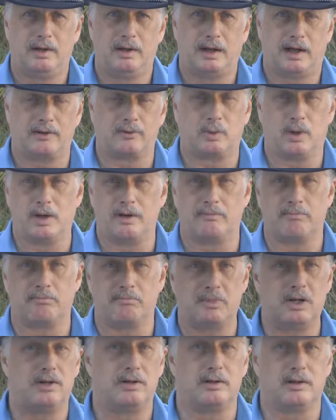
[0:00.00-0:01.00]
As one of
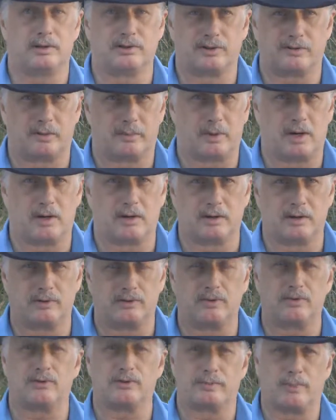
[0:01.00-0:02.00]
millions of Americans
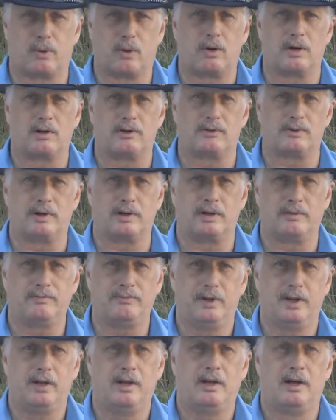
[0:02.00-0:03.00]
who support Israel,
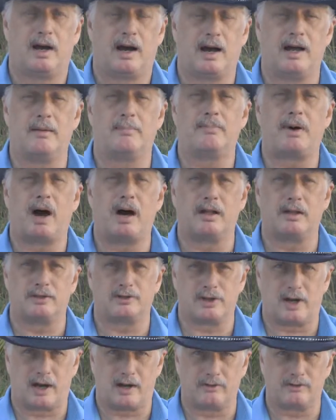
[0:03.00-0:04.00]
I
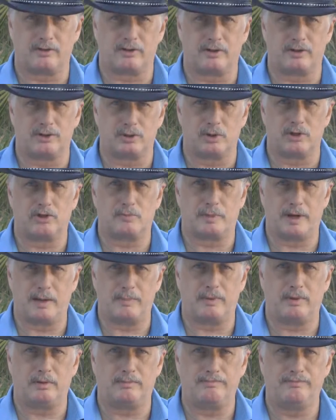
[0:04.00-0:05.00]
apologize to the Jewish
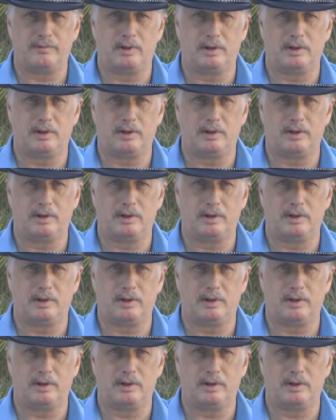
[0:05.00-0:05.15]
people